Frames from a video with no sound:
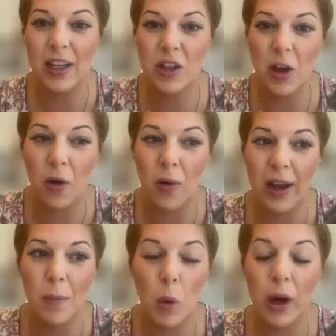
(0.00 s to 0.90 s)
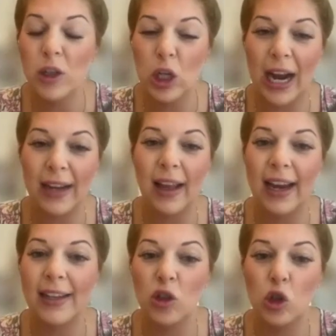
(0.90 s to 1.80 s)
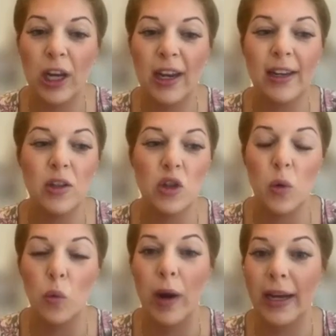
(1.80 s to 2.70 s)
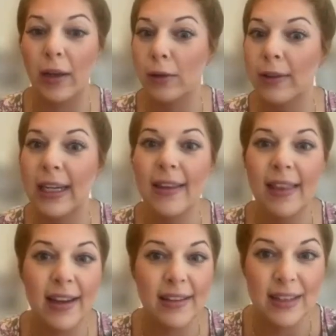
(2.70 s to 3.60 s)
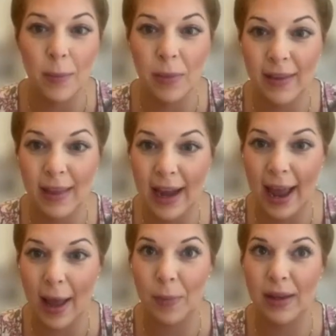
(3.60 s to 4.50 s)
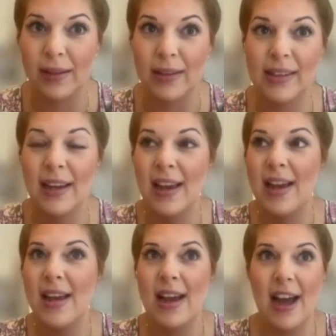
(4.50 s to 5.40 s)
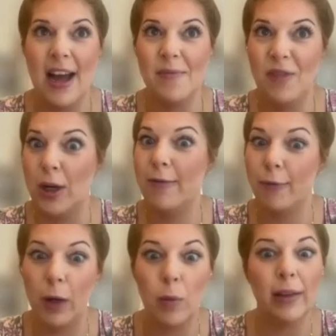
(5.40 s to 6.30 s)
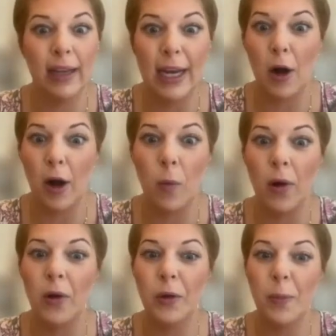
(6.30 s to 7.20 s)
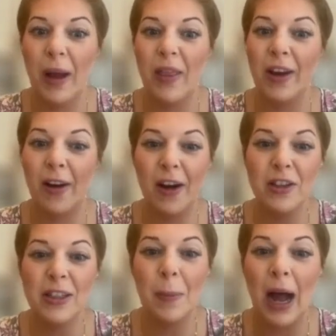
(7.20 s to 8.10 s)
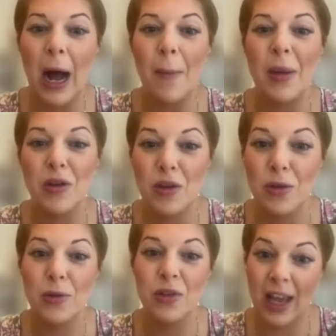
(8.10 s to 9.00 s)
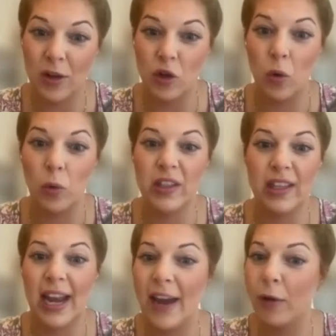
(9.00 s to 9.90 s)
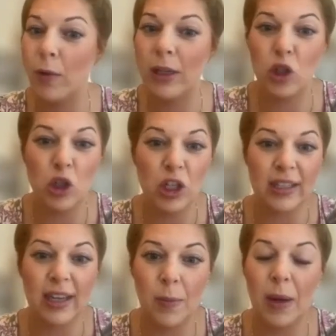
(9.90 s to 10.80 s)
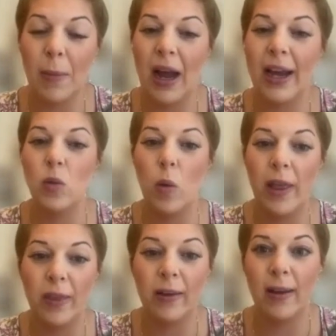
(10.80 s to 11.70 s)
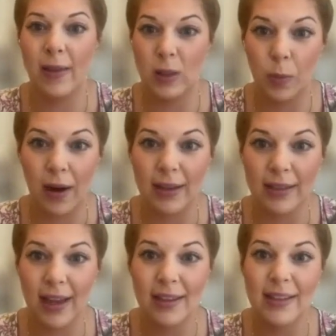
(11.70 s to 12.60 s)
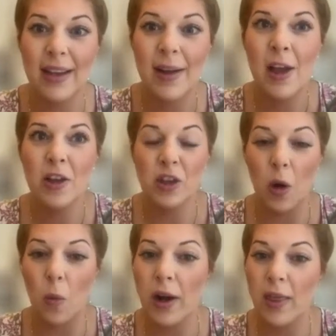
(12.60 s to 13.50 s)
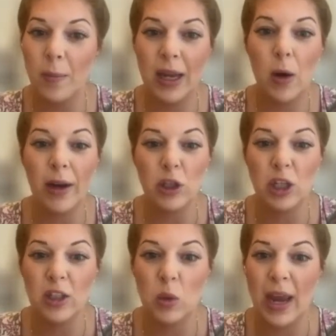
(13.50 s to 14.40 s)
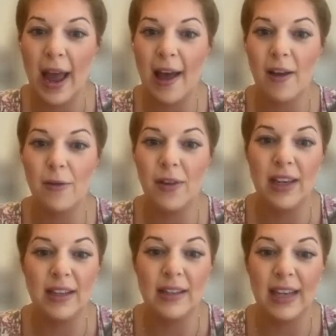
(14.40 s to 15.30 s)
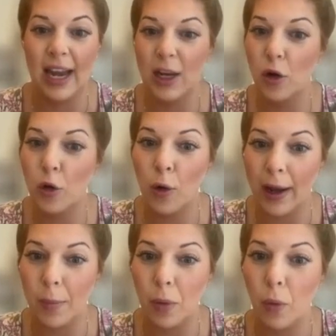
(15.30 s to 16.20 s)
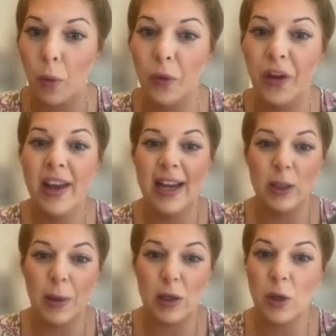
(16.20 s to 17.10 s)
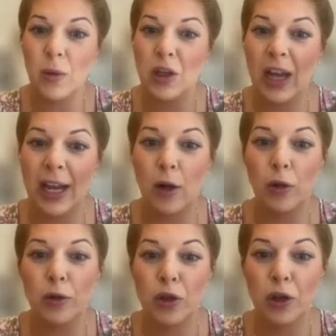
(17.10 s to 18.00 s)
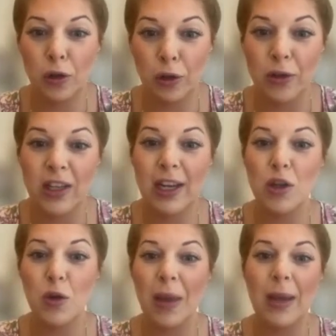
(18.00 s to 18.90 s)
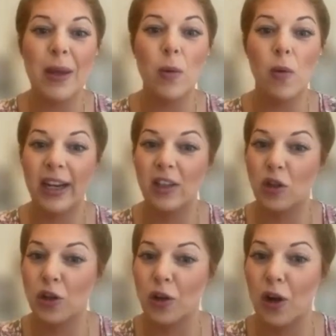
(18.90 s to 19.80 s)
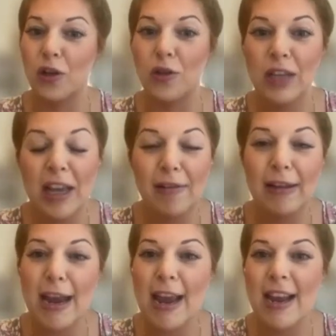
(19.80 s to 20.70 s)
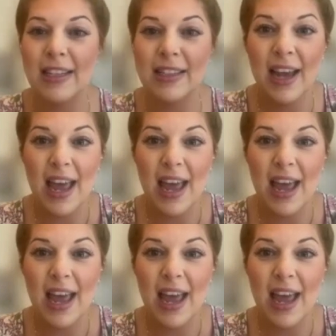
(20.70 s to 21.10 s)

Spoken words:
So, mortgage guidelines change regularly. That is something that happens very frequently in our world. But there are some common do's and don'ts that everyone should just keep in mind when they're in this process. So, one of the big questions we have is getting your credit pooled, especially when you're getting closer to closing and you may be wanting to turn on utilities,